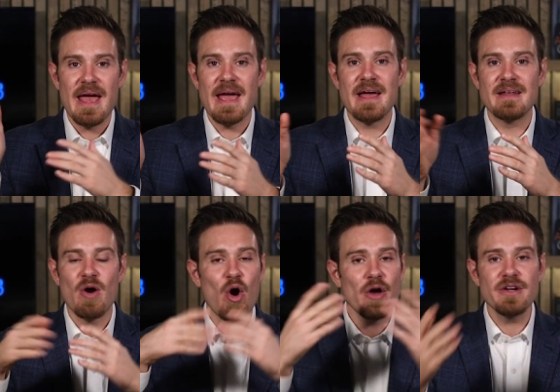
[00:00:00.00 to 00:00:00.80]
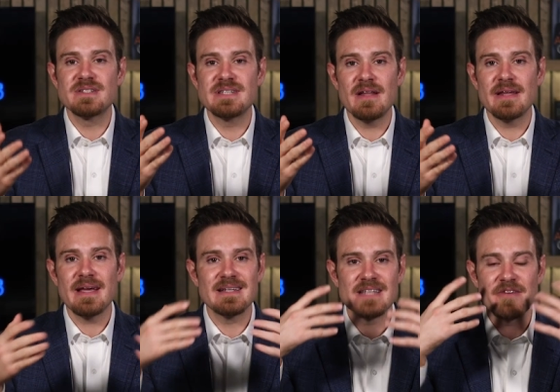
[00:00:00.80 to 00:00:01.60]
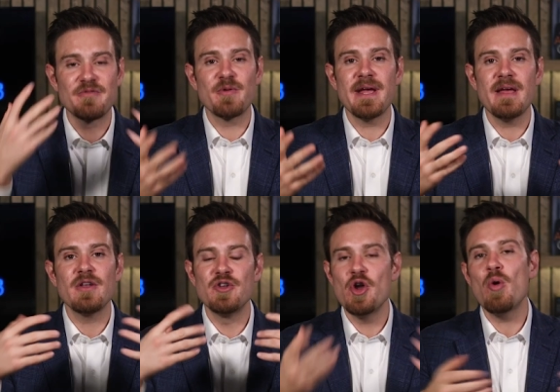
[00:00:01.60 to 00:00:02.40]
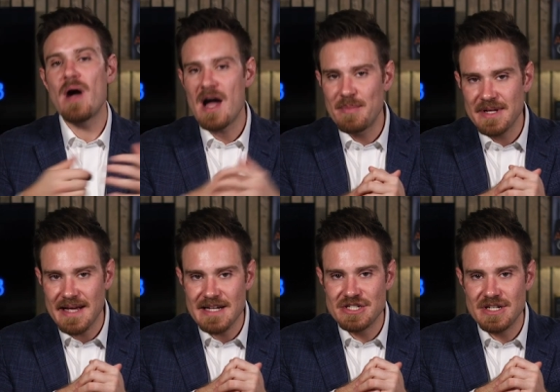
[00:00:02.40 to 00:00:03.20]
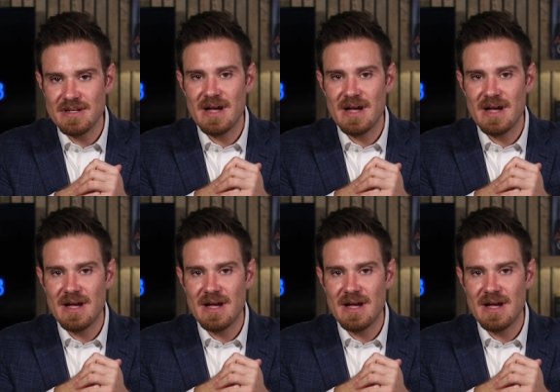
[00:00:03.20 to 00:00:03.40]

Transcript: And all you're selling is a free, no obligation